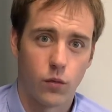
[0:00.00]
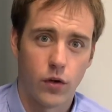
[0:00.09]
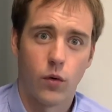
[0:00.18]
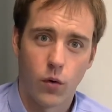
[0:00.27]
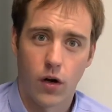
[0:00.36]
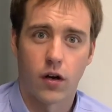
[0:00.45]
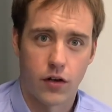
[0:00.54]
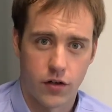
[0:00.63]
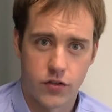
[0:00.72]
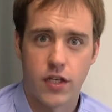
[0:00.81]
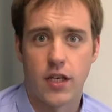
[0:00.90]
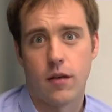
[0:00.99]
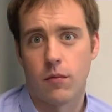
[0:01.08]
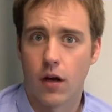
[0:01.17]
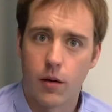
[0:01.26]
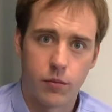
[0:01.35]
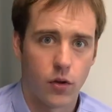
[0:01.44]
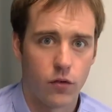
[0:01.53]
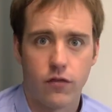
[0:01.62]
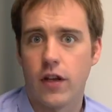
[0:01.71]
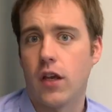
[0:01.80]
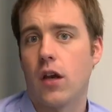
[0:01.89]
real work on your team, upload
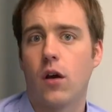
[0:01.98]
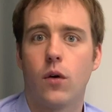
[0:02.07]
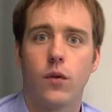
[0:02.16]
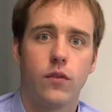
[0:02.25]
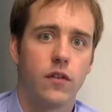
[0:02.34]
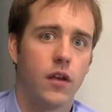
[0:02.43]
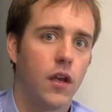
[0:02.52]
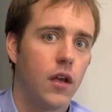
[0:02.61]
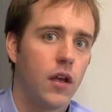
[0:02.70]
videos,